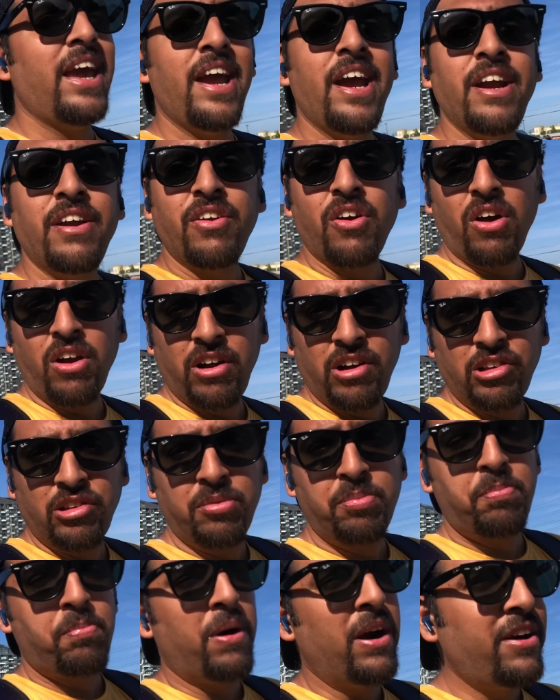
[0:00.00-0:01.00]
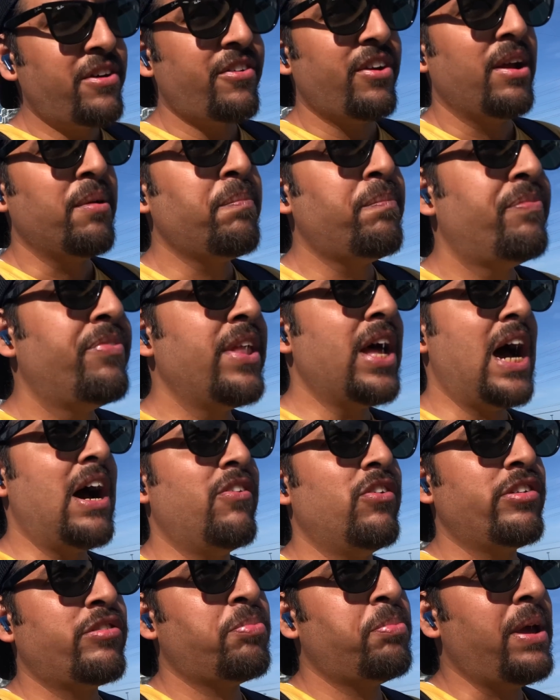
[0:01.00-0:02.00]
$8 per trip, I
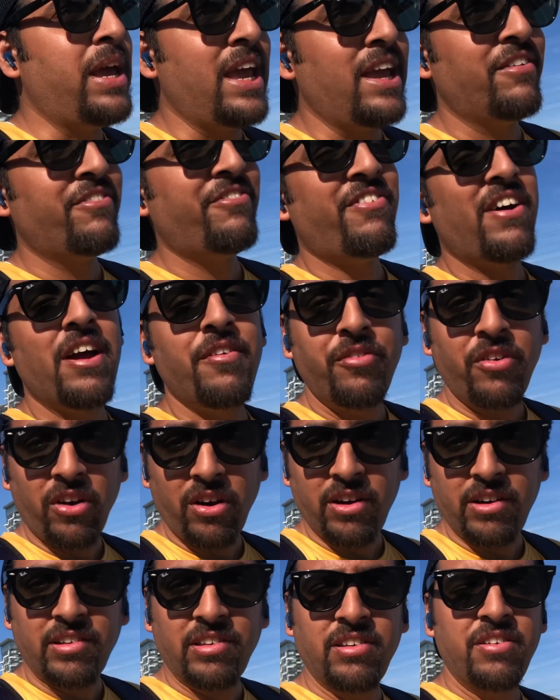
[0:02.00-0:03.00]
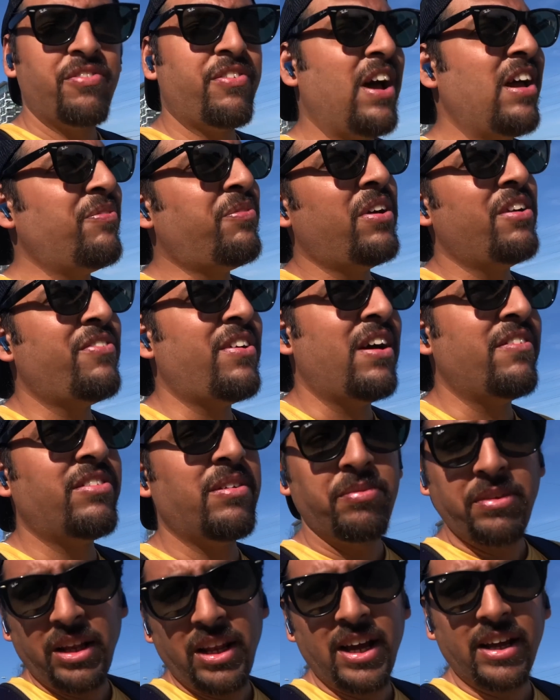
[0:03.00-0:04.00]
was paying $5, 5.5,
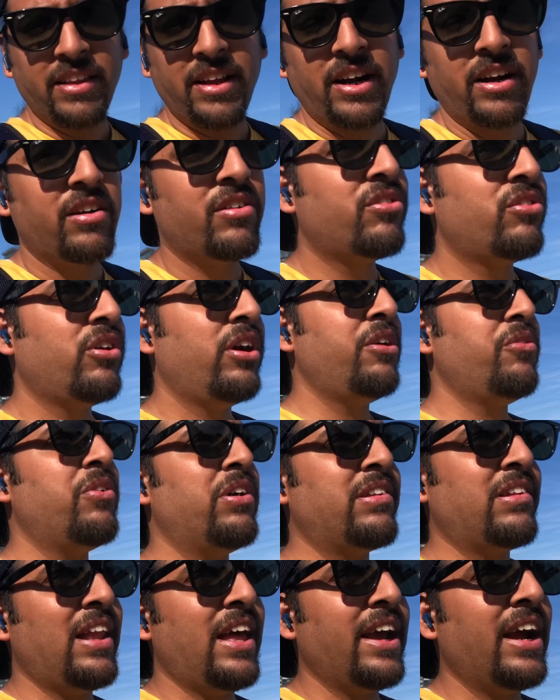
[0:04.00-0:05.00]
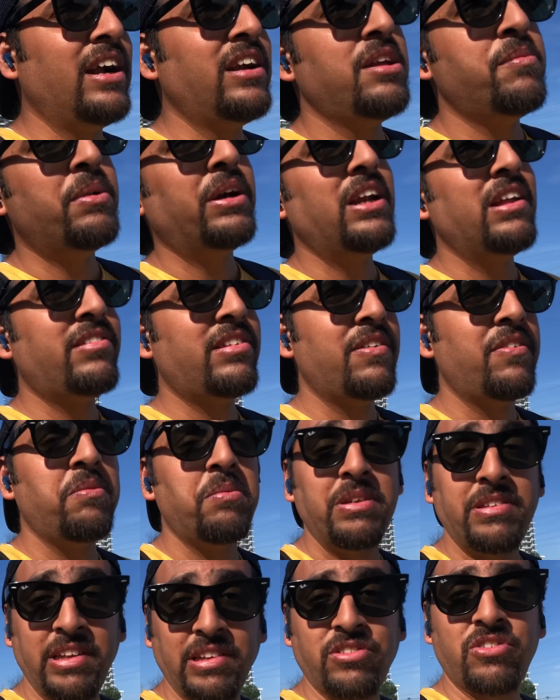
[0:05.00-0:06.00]
something like that. So it was like ultimately saving
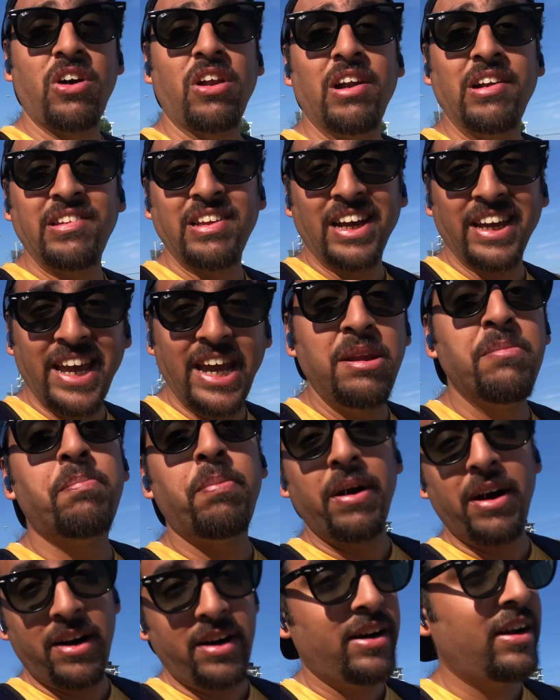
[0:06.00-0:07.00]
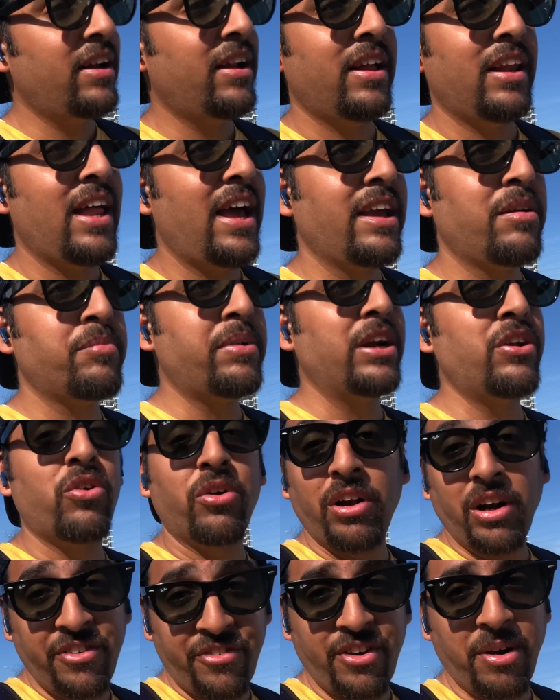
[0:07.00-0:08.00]
me $6 again per like my
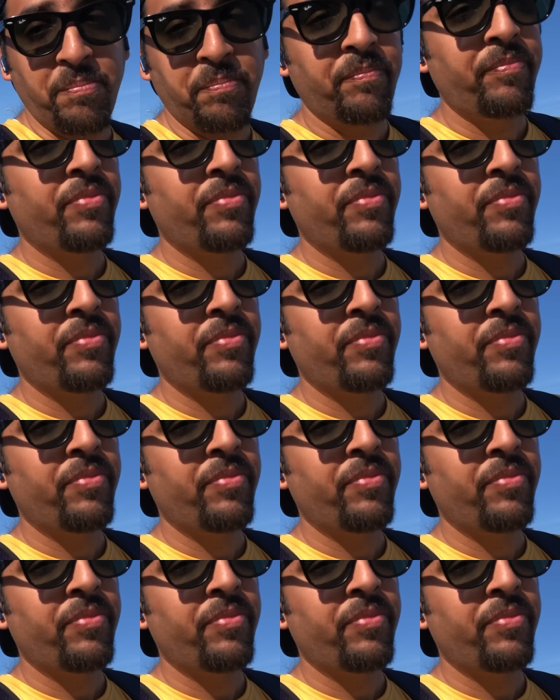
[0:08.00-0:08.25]
total trip,